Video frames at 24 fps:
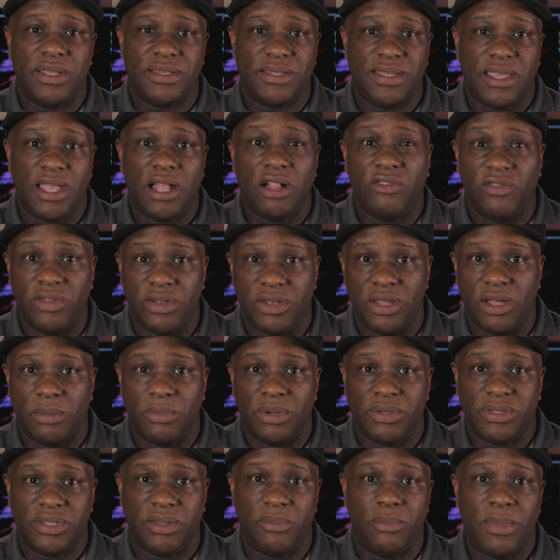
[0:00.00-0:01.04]
this Kelvin
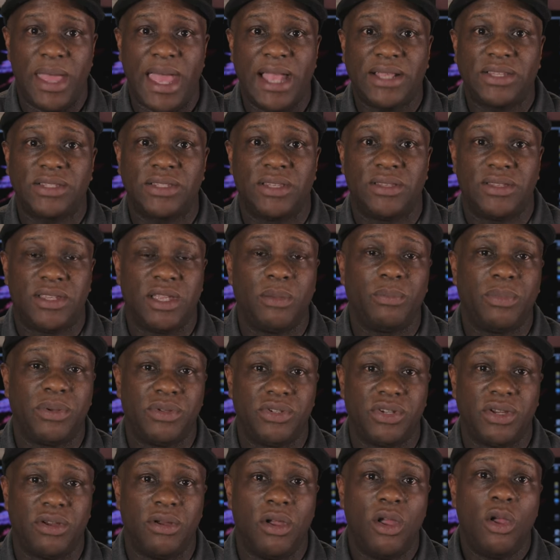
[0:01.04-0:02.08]
number to match the
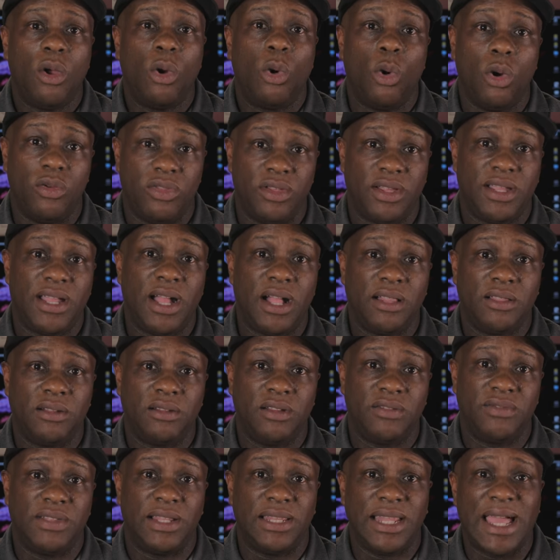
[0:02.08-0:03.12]
temperature or the color
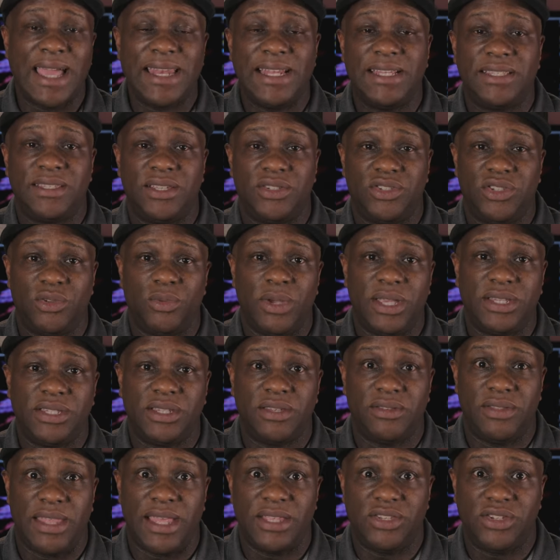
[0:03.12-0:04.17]
of the lighting
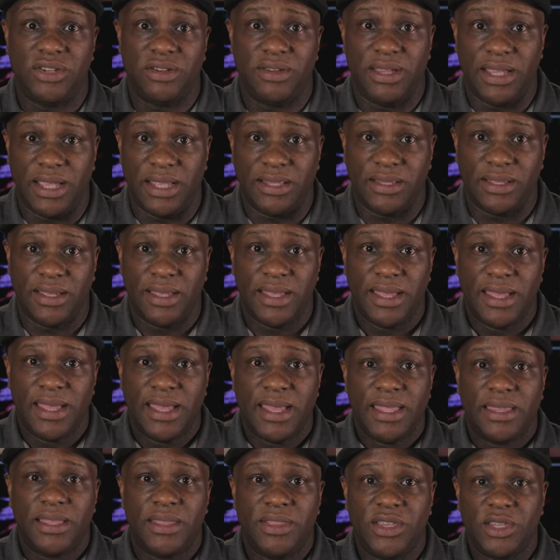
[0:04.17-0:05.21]
situation that you're in.
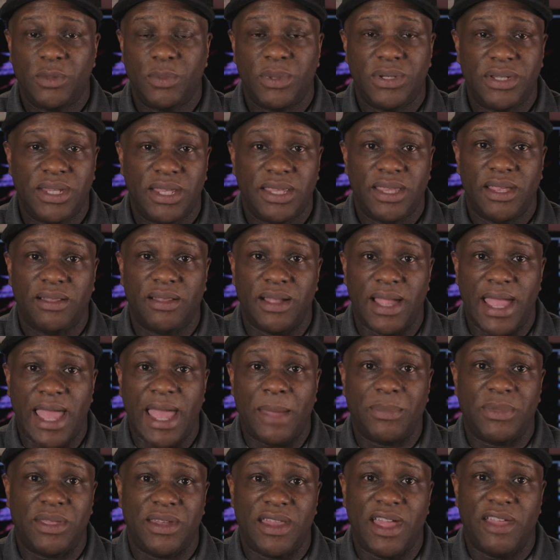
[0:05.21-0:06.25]
Now, this particular
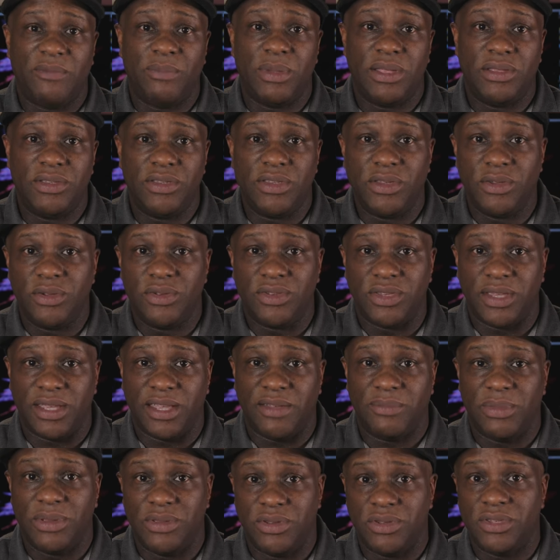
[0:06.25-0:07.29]
app that I've been
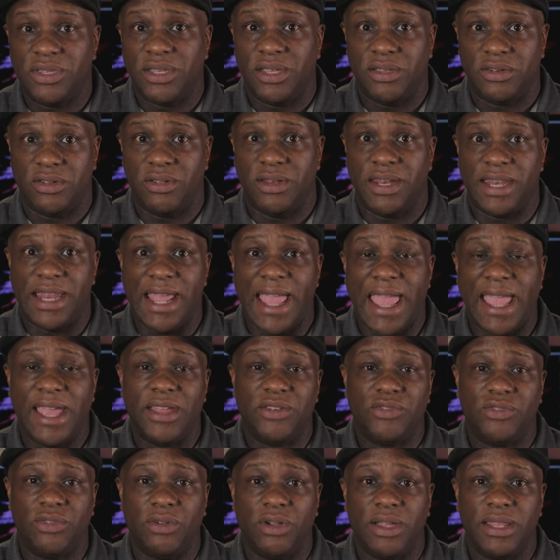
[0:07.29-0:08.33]
using it on an
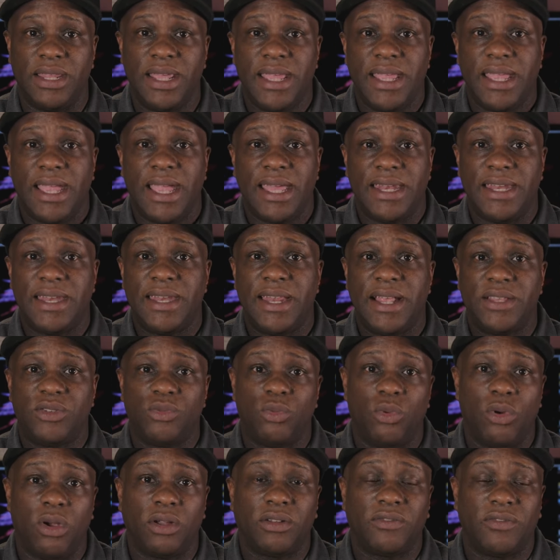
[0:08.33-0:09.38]
Android, and it
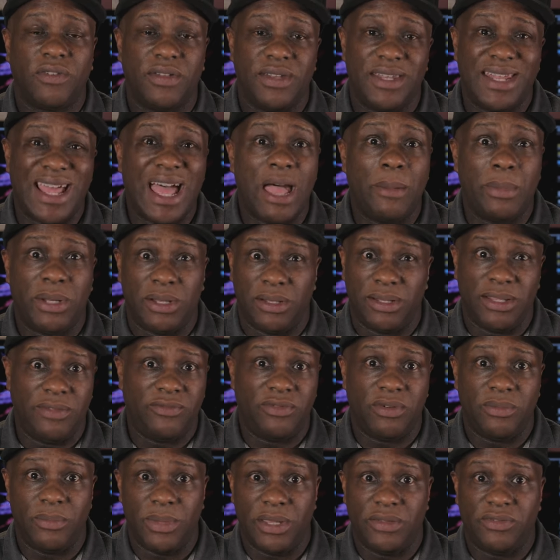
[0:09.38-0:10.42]
has worked phenomenally
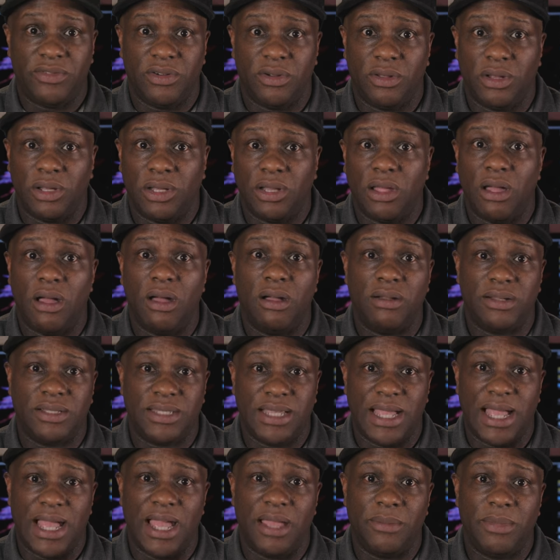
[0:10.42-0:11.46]
for me for a long
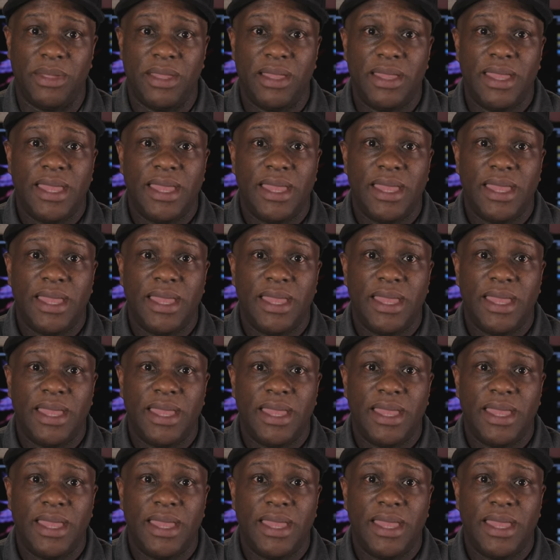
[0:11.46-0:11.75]
time.